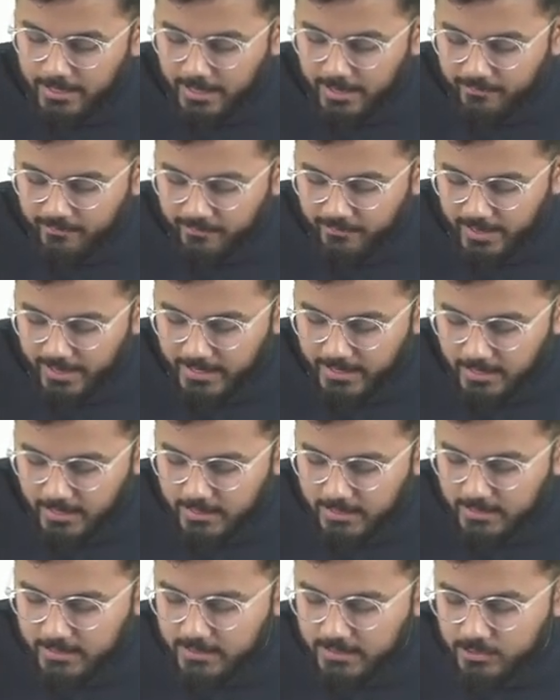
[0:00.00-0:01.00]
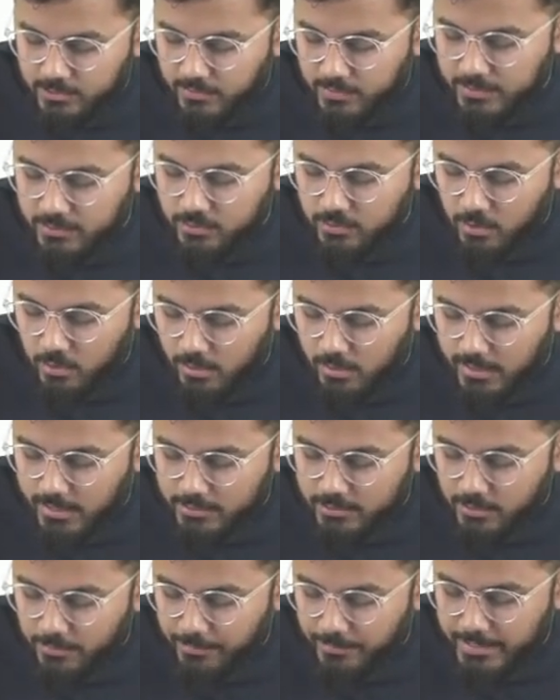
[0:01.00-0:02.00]
and finally this one is called
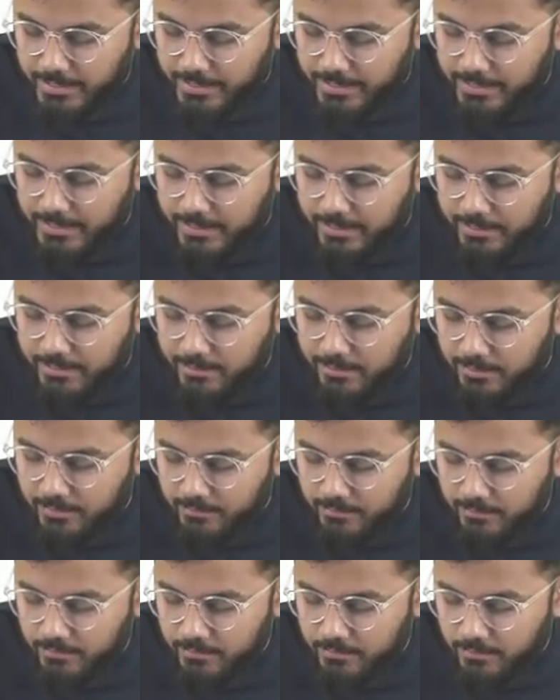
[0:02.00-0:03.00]
as your median nerve.